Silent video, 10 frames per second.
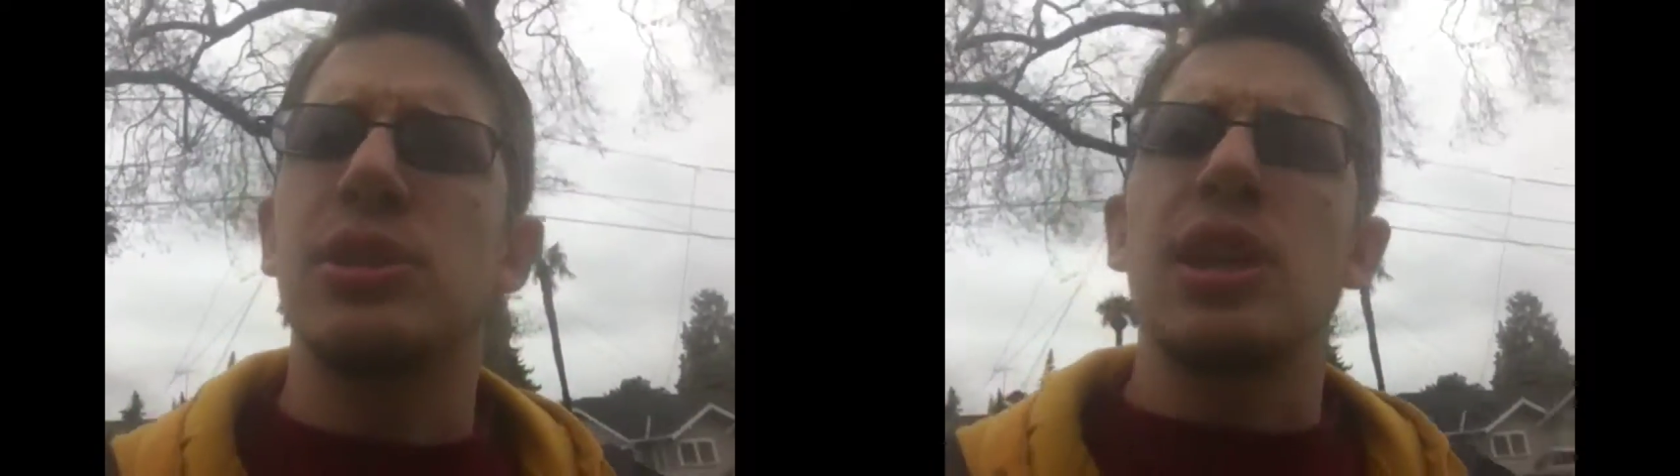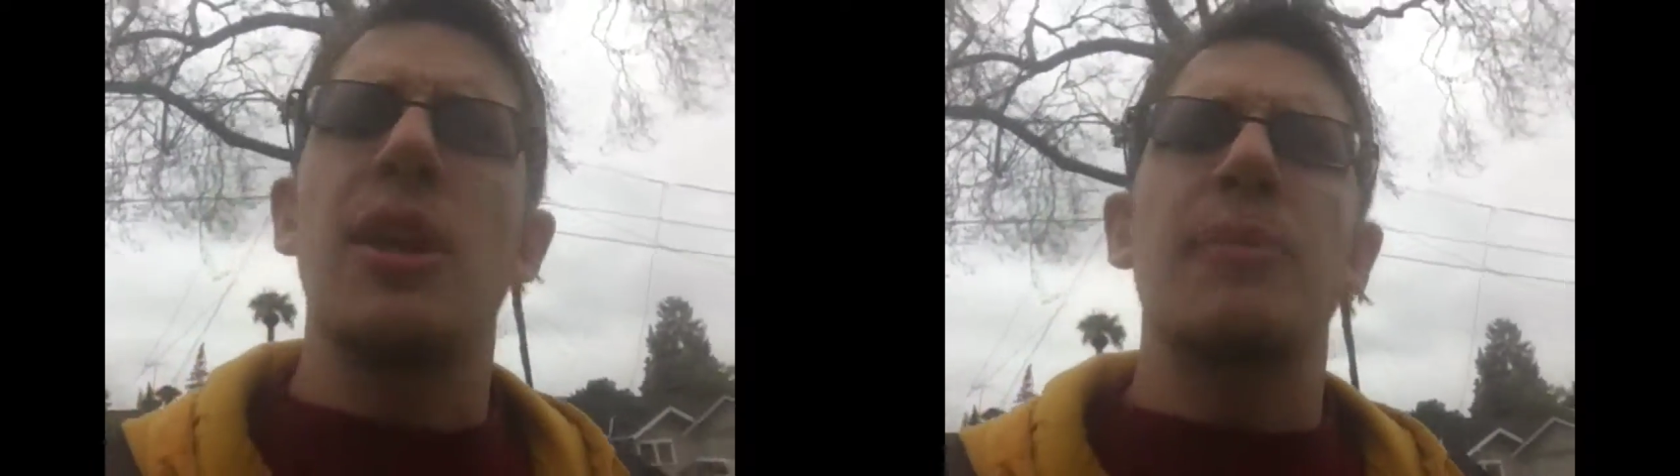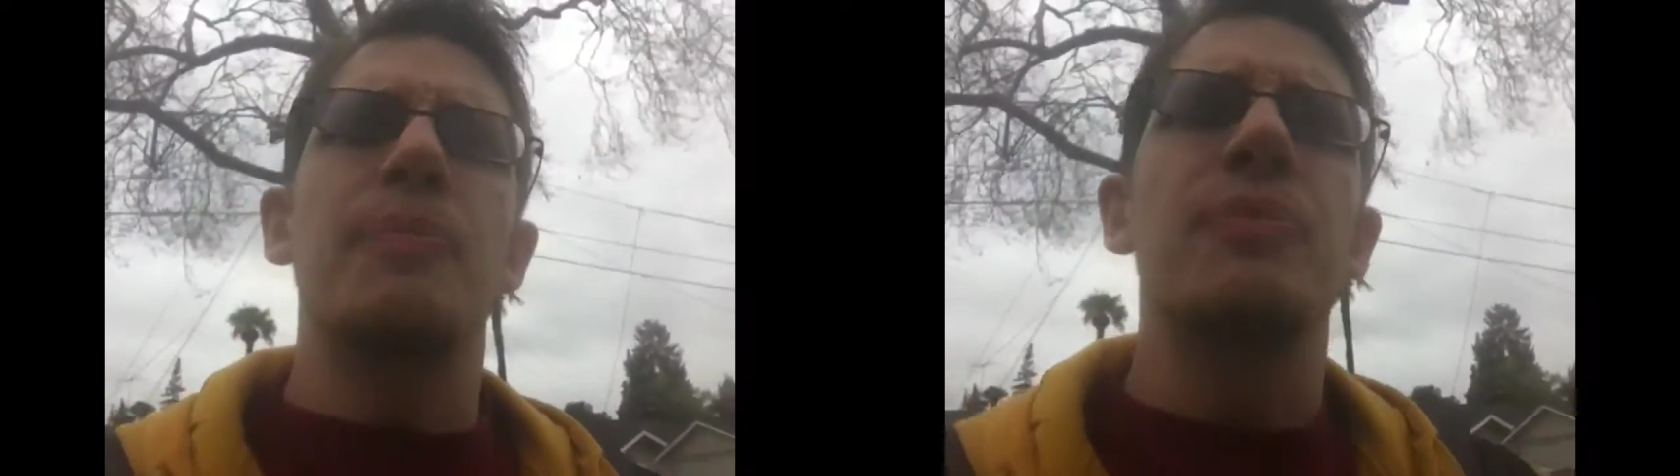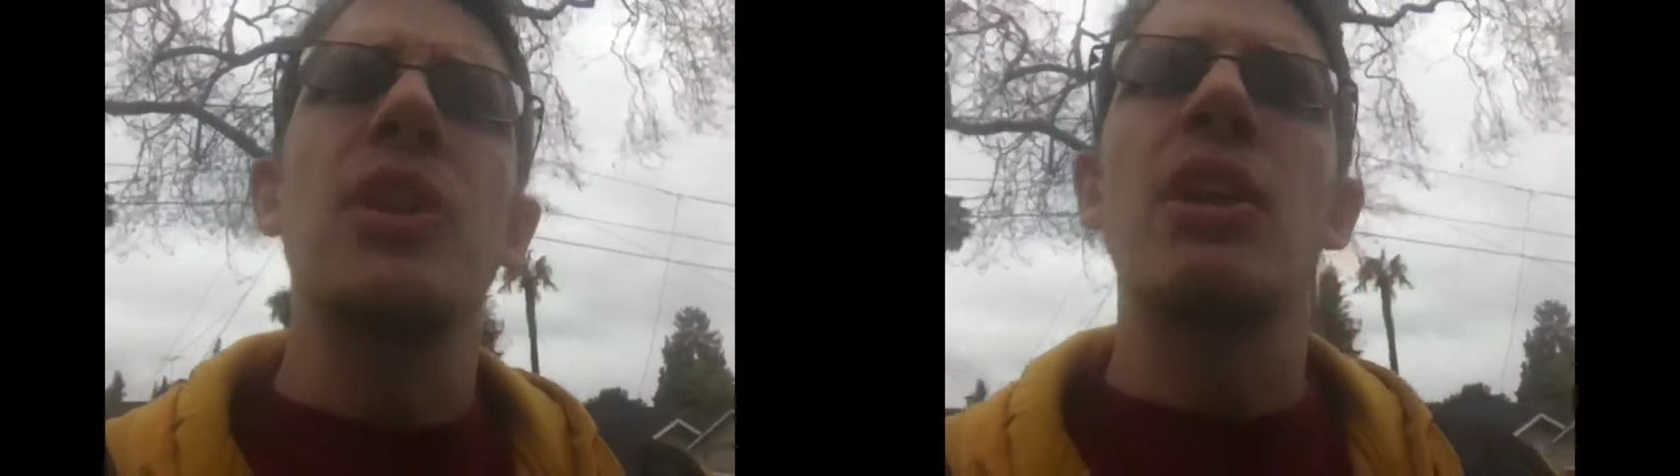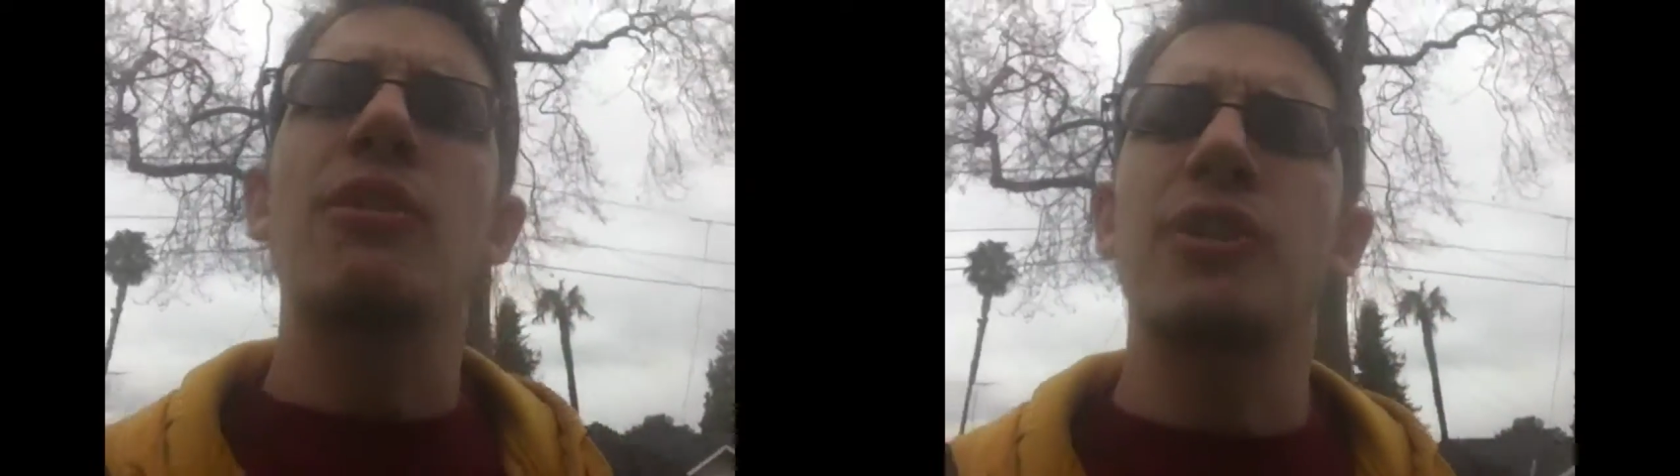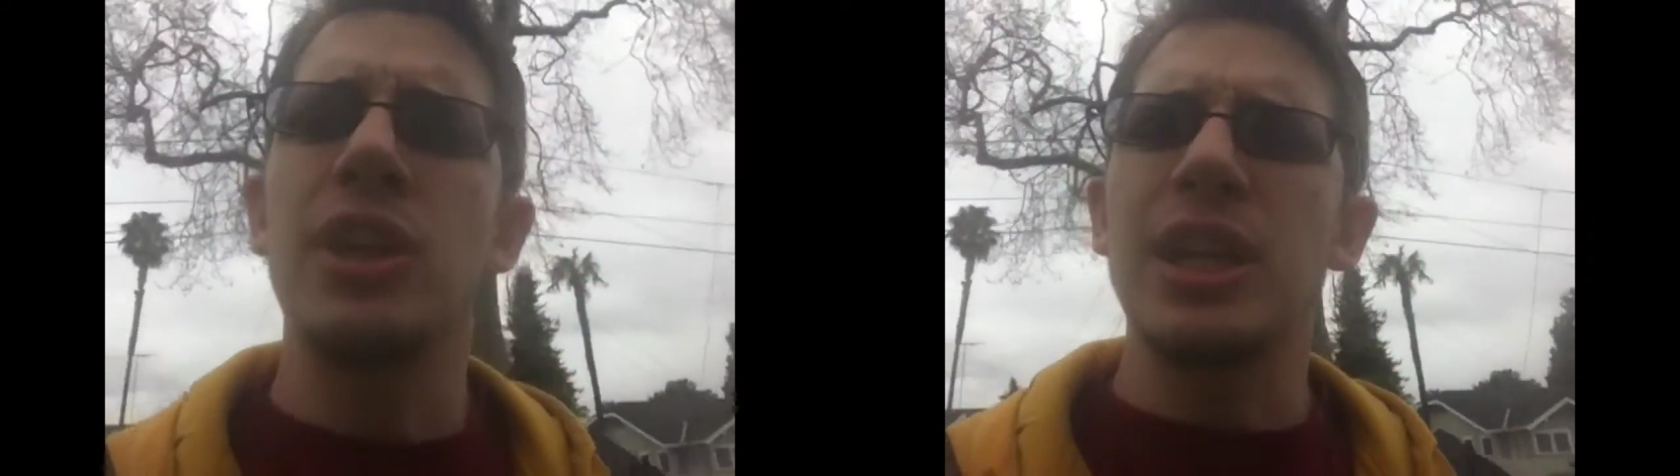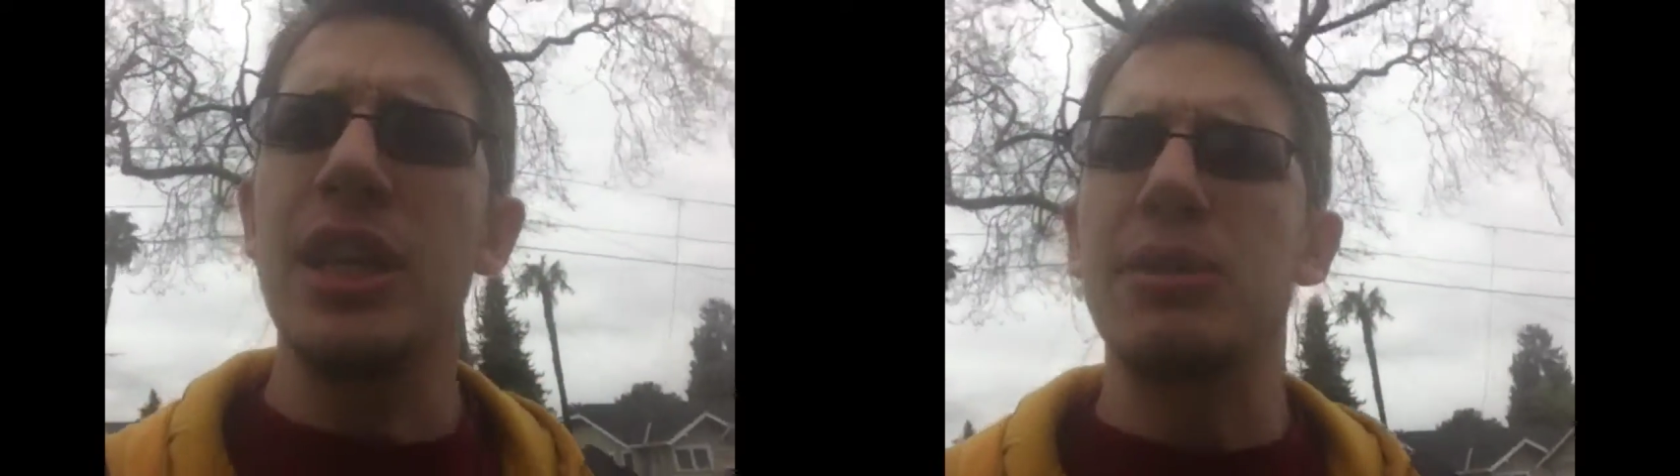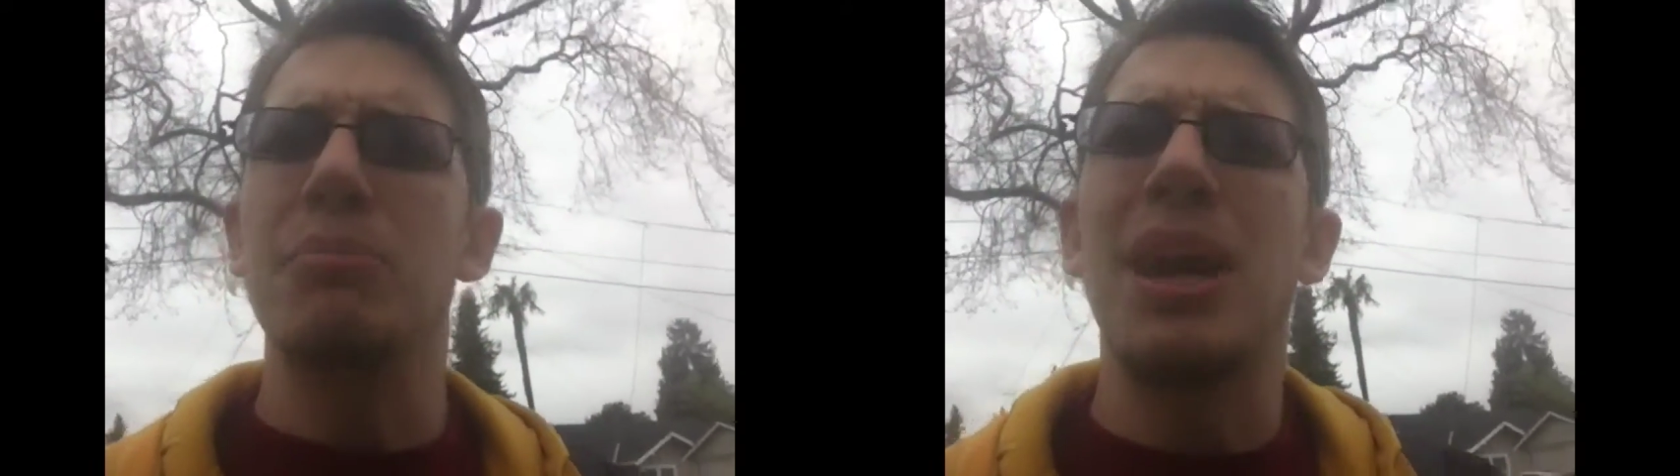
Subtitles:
find the hidden